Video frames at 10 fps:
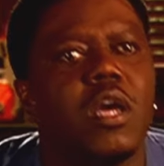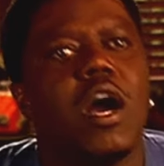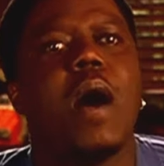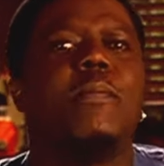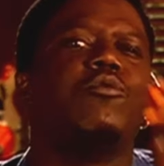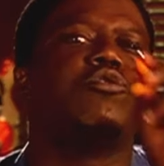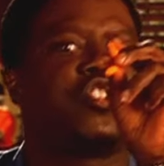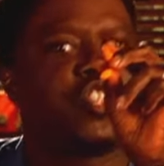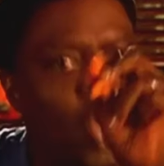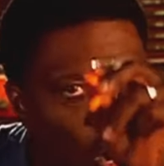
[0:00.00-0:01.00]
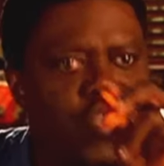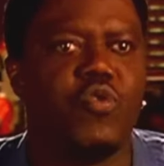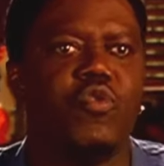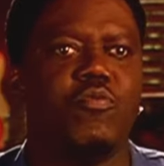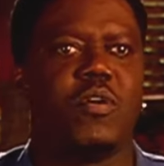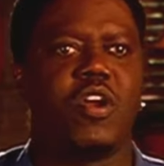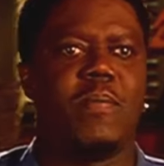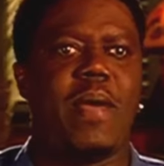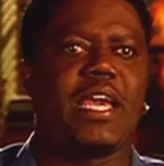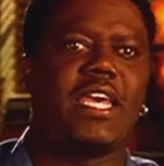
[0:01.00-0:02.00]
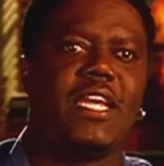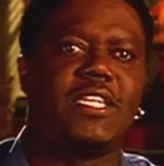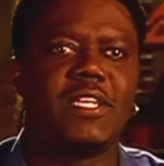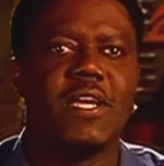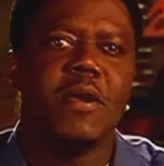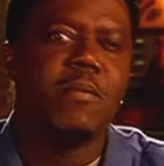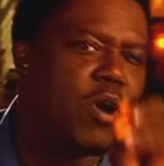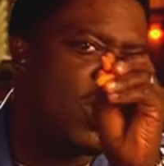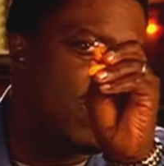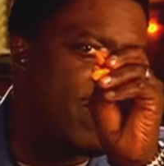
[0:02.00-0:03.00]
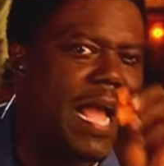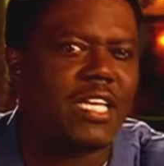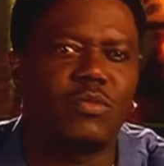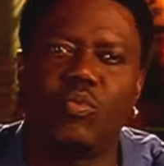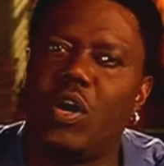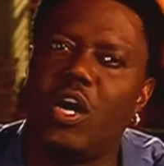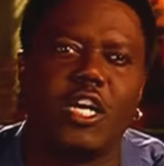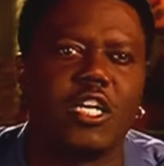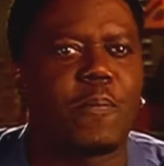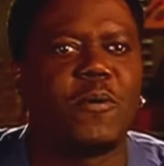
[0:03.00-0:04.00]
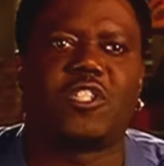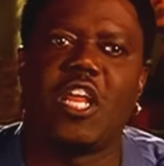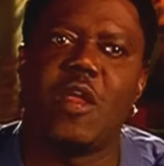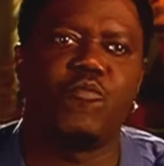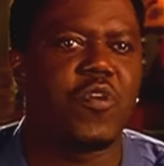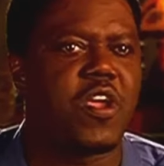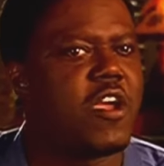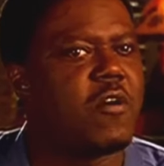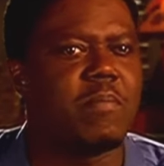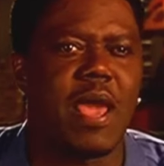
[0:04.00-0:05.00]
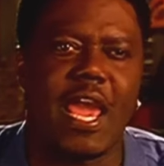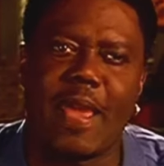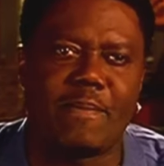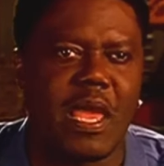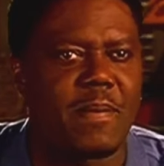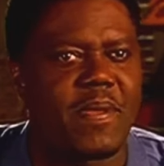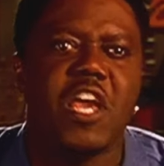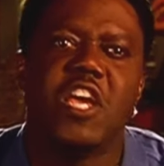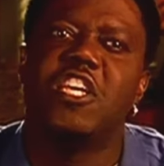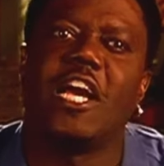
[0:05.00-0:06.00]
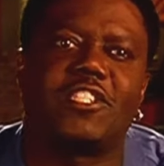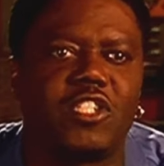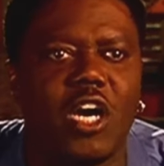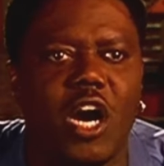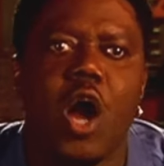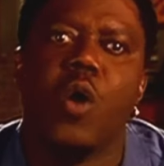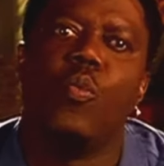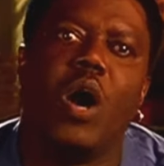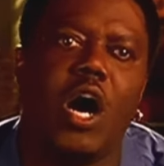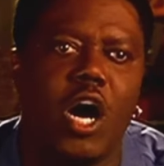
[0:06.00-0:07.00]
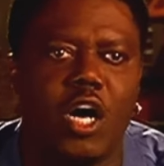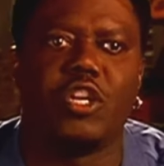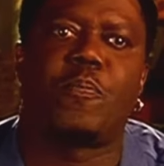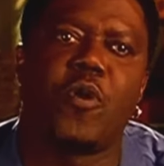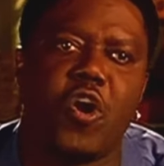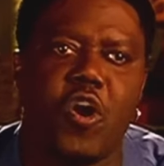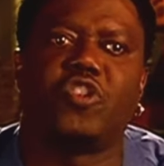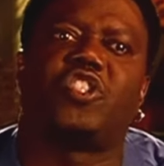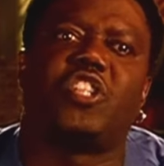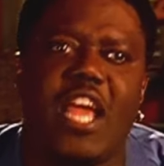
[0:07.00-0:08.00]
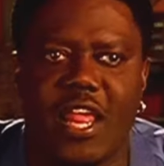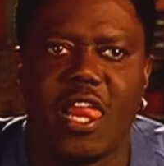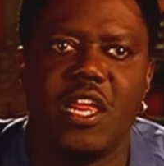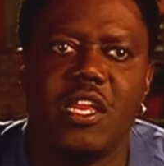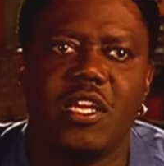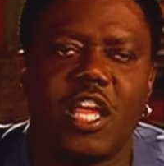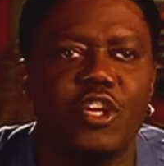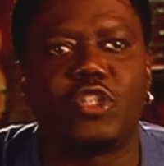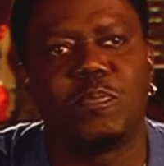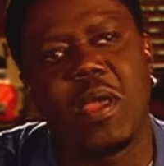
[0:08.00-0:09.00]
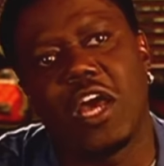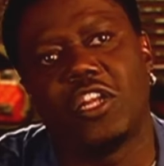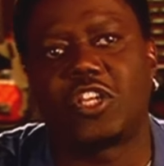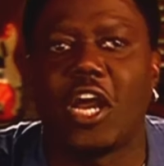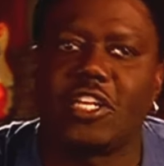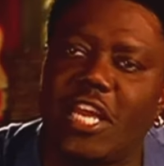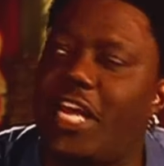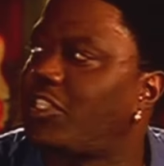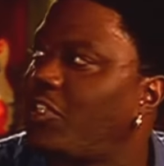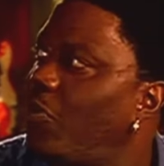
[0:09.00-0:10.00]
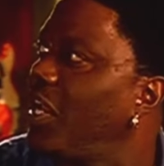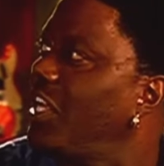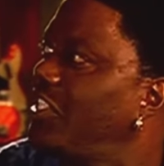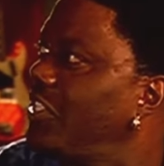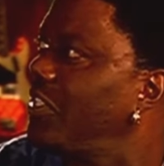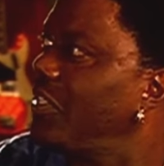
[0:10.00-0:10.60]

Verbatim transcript: I'm gonna show you who Bernie Mac is. Bernie Mac is 100% real man, baby. Yes, sir, 100%. Can you smell the testosterone? Uh, what is it?